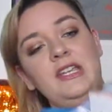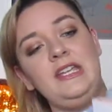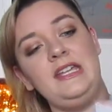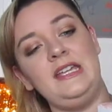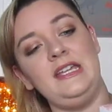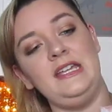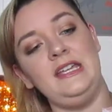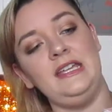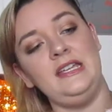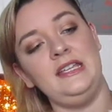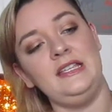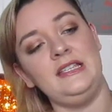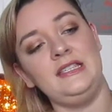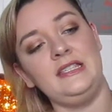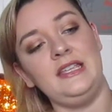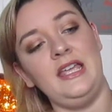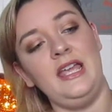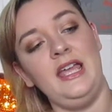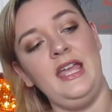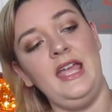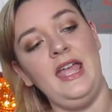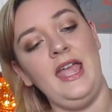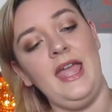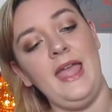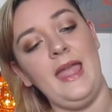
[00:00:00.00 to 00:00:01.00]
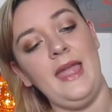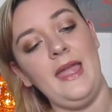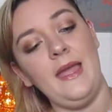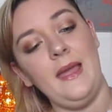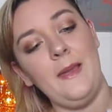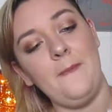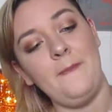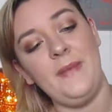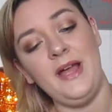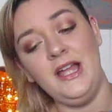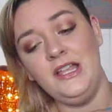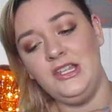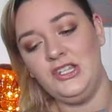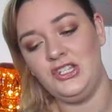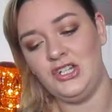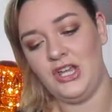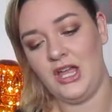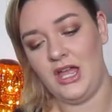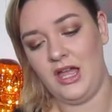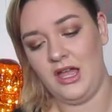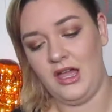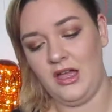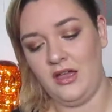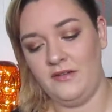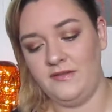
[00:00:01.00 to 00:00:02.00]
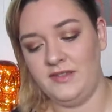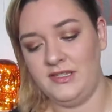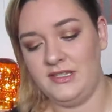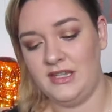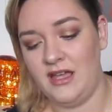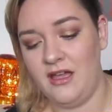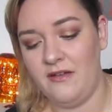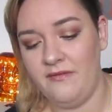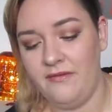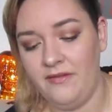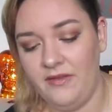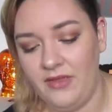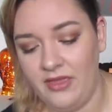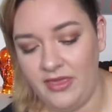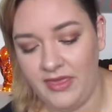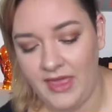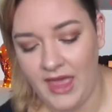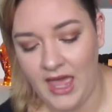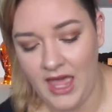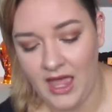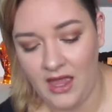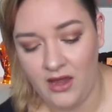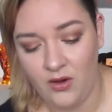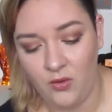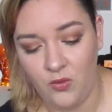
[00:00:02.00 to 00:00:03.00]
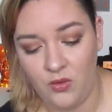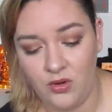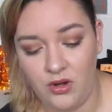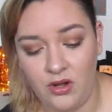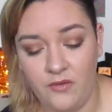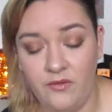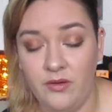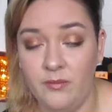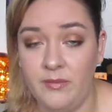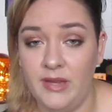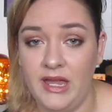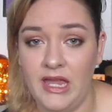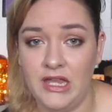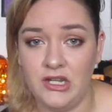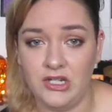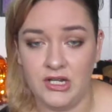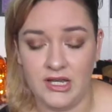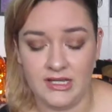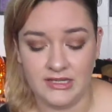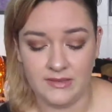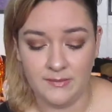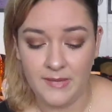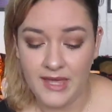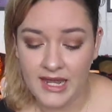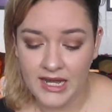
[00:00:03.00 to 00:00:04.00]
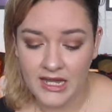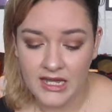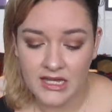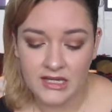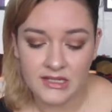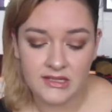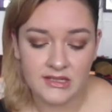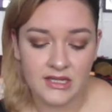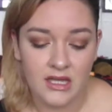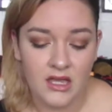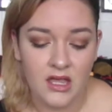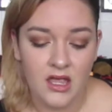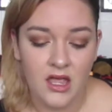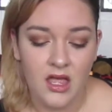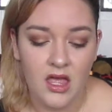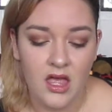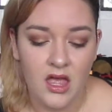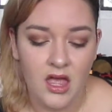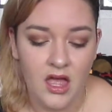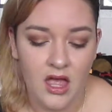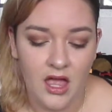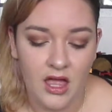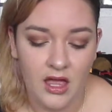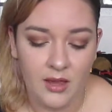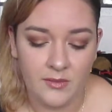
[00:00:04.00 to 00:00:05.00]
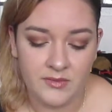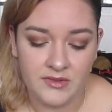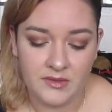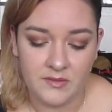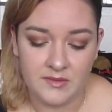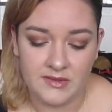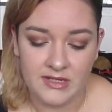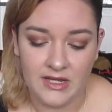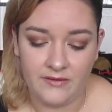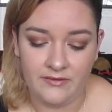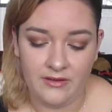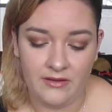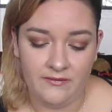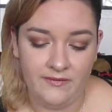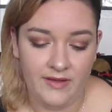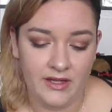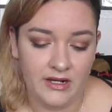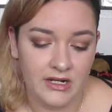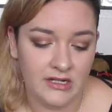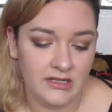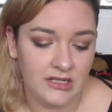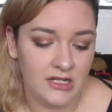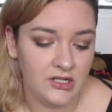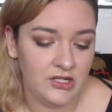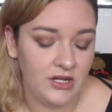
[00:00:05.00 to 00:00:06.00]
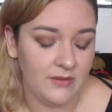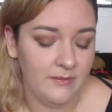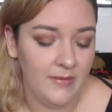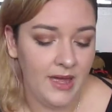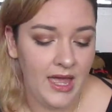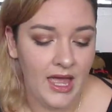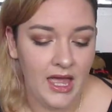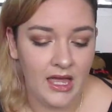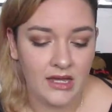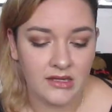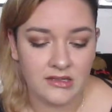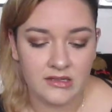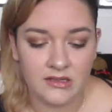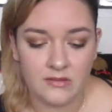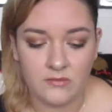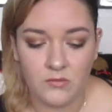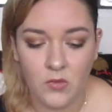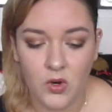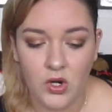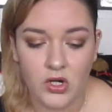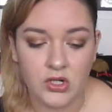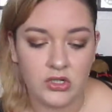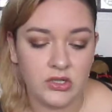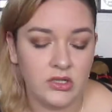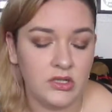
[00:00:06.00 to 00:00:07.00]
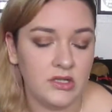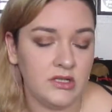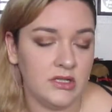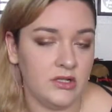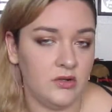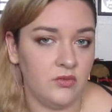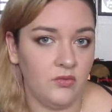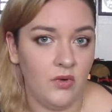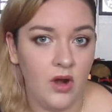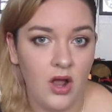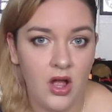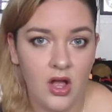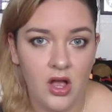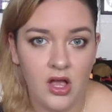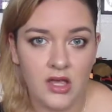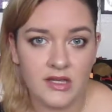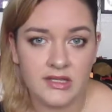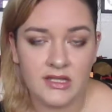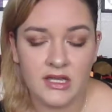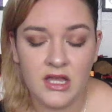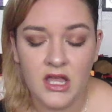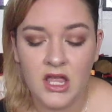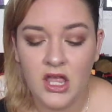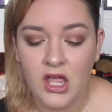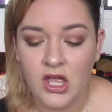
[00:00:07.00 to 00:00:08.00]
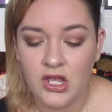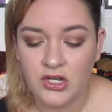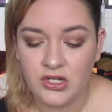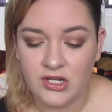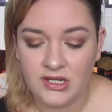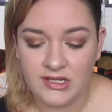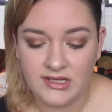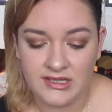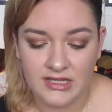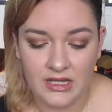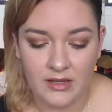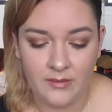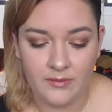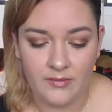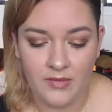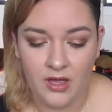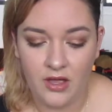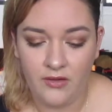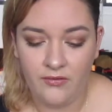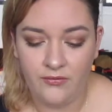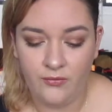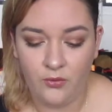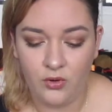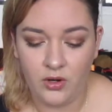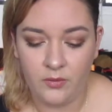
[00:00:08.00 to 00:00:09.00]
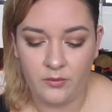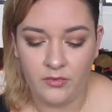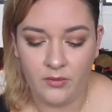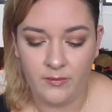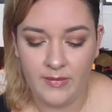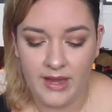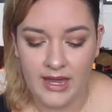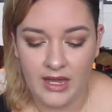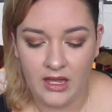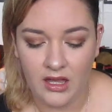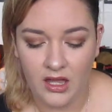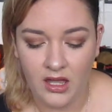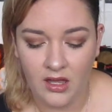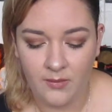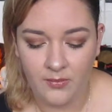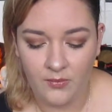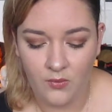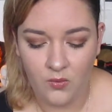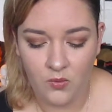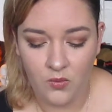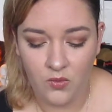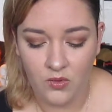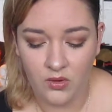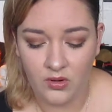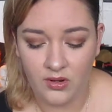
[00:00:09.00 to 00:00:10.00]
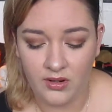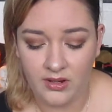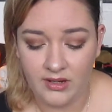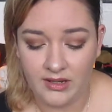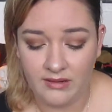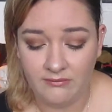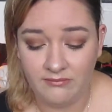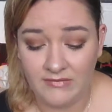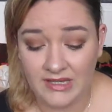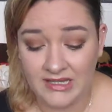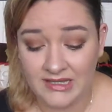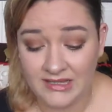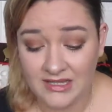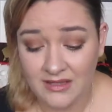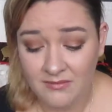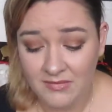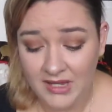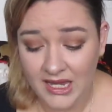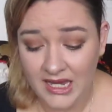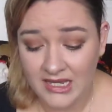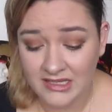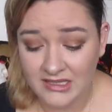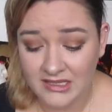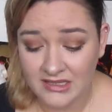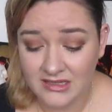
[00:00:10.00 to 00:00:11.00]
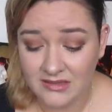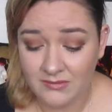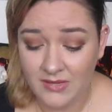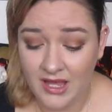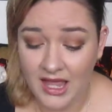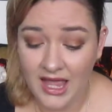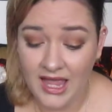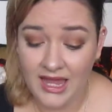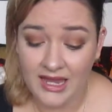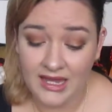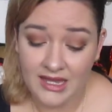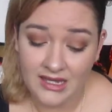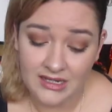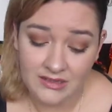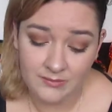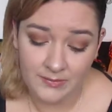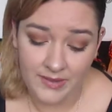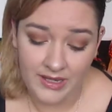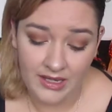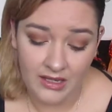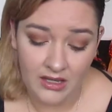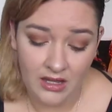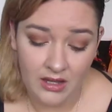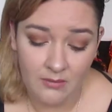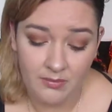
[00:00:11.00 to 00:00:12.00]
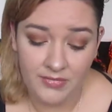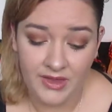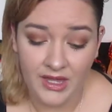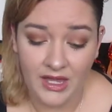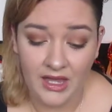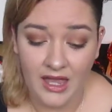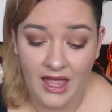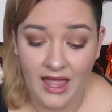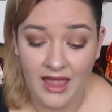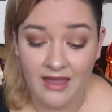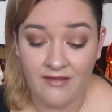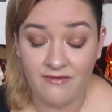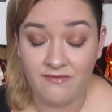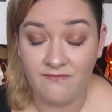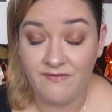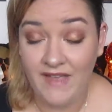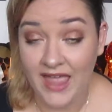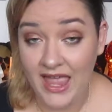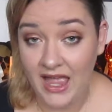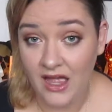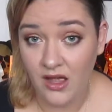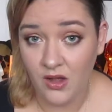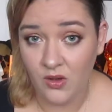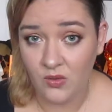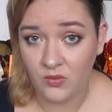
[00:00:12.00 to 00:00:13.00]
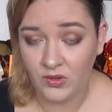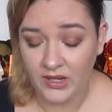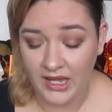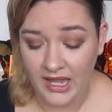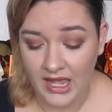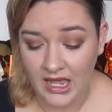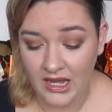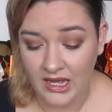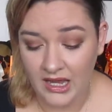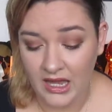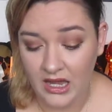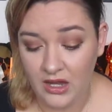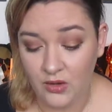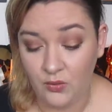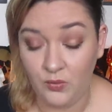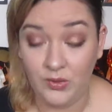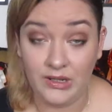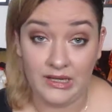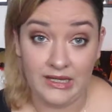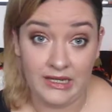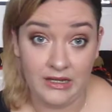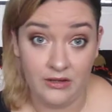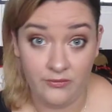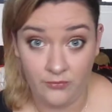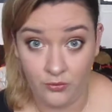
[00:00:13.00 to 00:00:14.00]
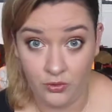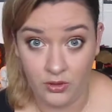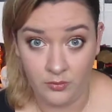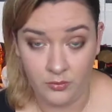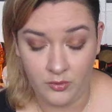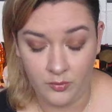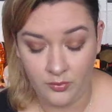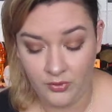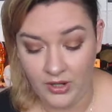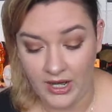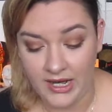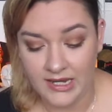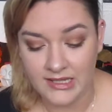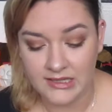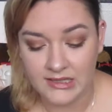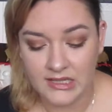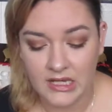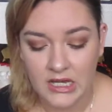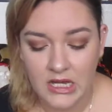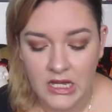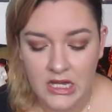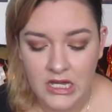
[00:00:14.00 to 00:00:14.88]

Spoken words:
is a bunch of stuff that I ordered from BH Cosmetics, some stuff I found at TJ Maxx and Marshalls and Ross, just some affordable makeup, or in some cases some high-end makeup that I found at a really affordable price.